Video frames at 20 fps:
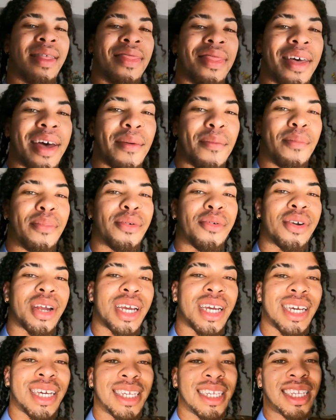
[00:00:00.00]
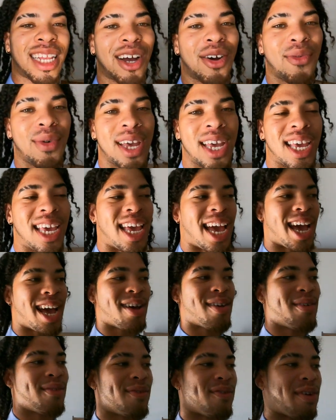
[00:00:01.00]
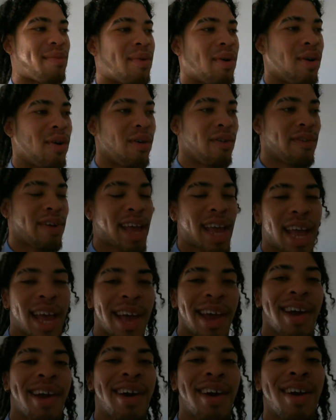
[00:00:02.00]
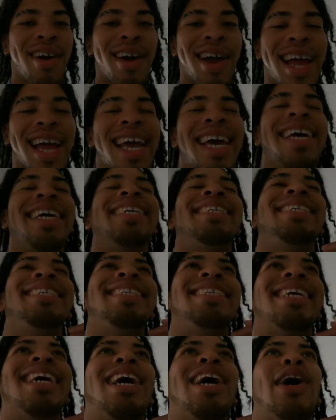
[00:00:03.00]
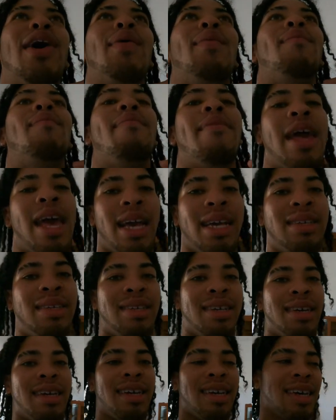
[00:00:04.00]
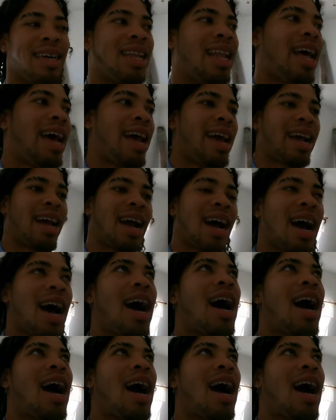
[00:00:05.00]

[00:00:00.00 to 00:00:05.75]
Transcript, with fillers: the breeze that we get from over here is amazing. Like,